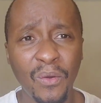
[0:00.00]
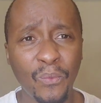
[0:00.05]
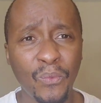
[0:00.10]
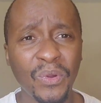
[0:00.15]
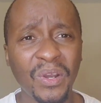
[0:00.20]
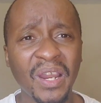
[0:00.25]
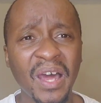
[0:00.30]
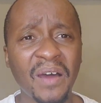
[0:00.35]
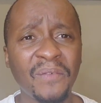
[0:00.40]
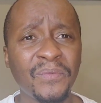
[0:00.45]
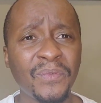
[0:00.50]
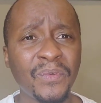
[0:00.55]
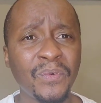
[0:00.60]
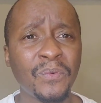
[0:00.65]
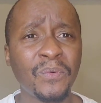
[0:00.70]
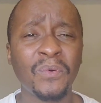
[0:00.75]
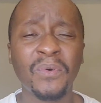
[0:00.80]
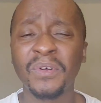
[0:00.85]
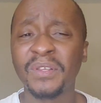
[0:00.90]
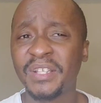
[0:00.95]
We love
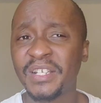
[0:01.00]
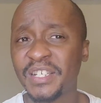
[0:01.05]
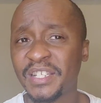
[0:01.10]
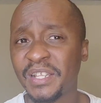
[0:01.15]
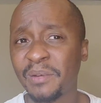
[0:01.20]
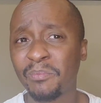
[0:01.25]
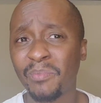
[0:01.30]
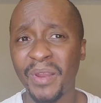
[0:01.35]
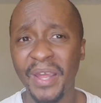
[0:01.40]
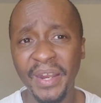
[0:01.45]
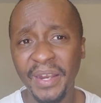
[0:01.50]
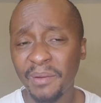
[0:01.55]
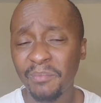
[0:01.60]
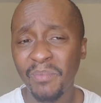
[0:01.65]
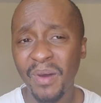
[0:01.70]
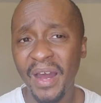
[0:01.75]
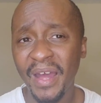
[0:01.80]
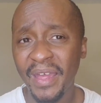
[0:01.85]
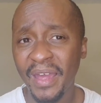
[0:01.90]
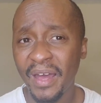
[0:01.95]
you. This is the Blended
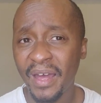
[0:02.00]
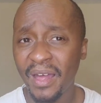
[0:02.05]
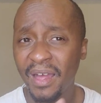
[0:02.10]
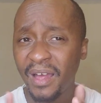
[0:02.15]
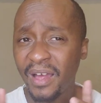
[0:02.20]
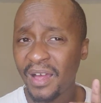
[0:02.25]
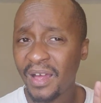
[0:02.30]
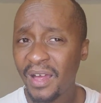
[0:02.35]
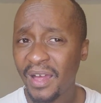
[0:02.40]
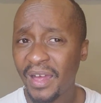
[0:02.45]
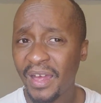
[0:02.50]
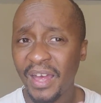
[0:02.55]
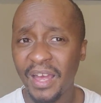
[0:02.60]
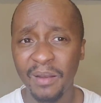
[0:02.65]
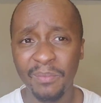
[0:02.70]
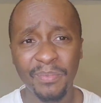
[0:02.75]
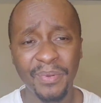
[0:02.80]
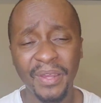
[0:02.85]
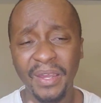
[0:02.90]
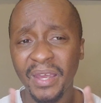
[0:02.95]
Buyer,
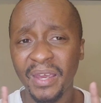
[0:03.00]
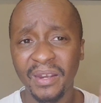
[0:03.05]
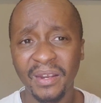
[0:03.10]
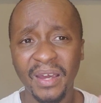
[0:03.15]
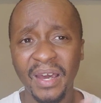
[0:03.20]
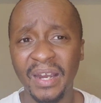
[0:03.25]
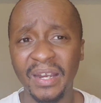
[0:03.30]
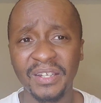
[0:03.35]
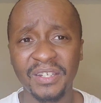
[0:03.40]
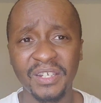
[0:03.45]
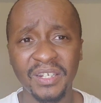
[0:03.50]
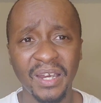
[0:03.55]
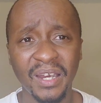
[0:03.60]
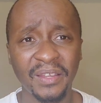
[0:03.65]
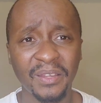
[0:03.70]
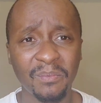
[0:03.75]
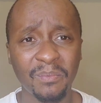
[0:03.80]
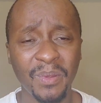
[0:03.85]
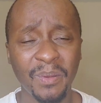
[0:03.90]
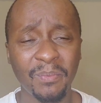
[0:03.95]
helping, encouraging
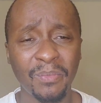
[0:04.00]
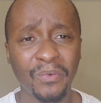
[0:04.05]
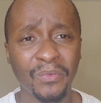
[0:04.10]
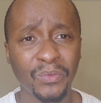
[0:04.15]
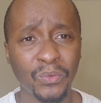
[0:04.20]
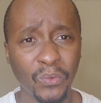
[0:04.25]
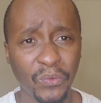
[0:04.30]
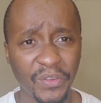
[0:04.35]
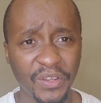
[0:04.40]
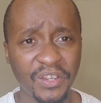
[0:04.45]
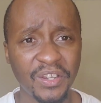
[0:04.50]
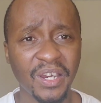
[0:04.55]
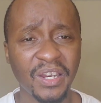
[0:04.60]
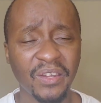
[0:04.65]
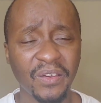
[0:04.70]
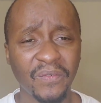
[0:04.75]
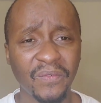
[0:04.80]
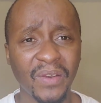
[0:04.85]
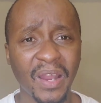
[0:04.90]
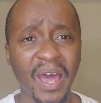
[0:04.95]
other people through the
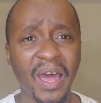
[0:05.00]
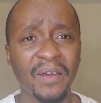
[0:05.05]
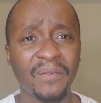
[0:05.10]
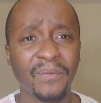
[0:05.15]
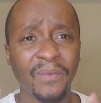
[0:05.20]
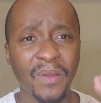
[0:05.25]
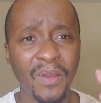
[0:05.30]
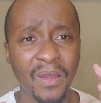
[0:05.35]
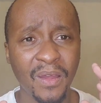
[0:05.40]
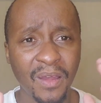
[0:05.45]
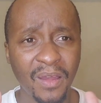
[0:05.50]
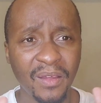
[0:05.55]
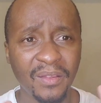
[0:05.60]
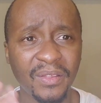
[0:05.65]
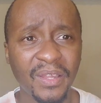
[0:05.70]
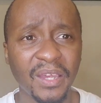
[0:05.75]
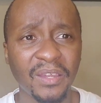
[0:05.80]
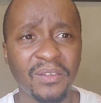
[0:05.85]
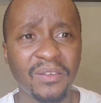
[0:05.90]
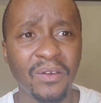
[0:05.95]
journey of life.
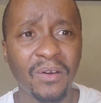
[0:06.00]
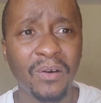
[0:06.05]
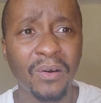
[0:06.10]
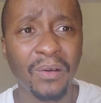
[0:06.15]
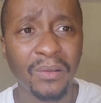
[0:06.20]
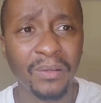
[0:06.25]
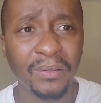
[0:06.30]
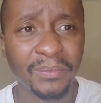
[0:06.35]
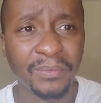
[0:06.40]
Thank you all.